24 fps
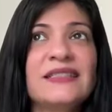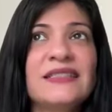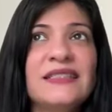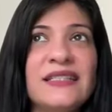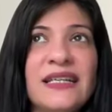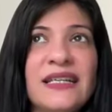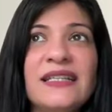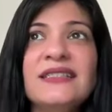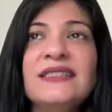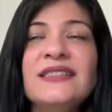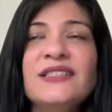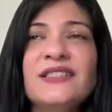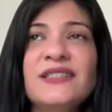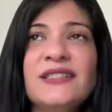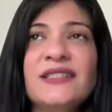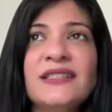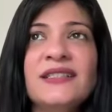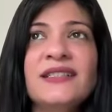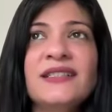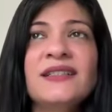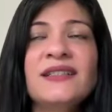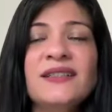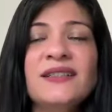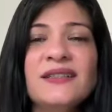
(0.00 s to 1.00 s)

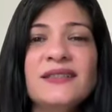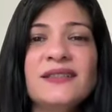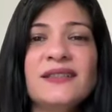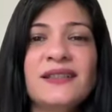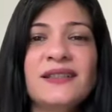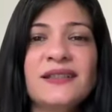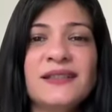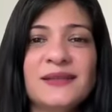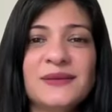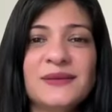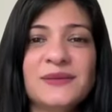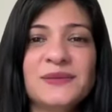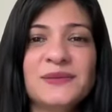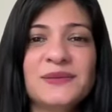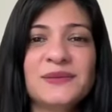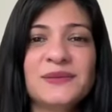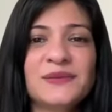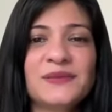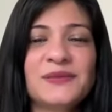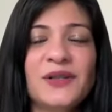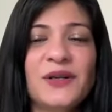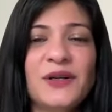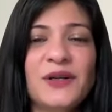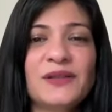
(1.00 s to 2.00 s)
changing or
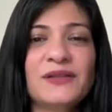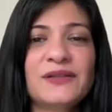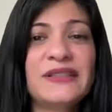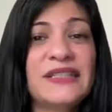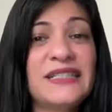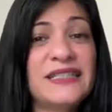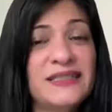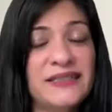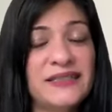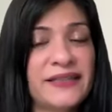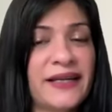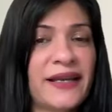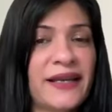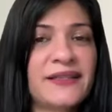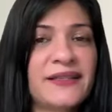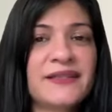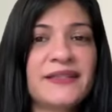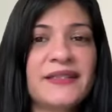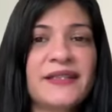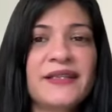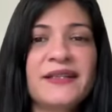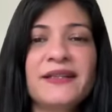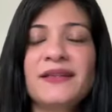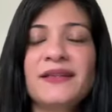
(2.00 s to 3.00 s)

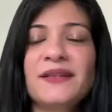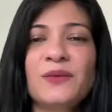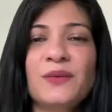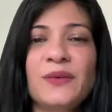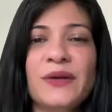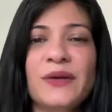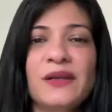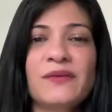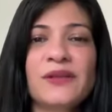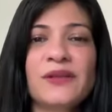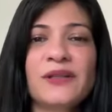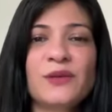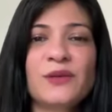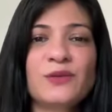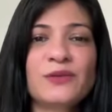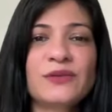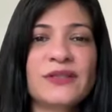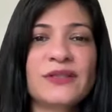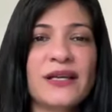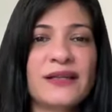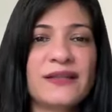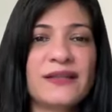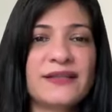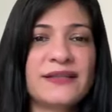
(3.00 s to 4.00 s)
redirecting the way we
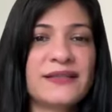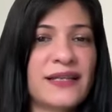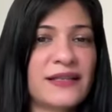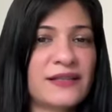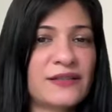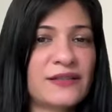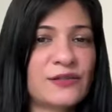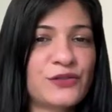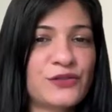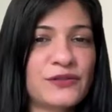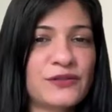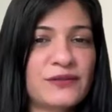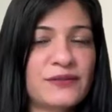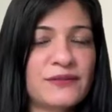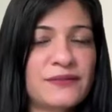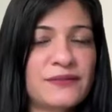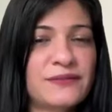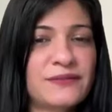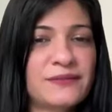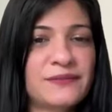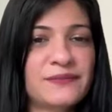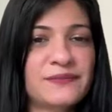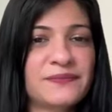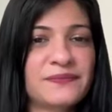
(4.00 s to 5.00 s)
use our
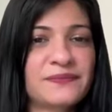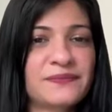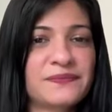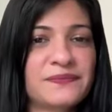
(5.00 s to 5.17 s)
attention.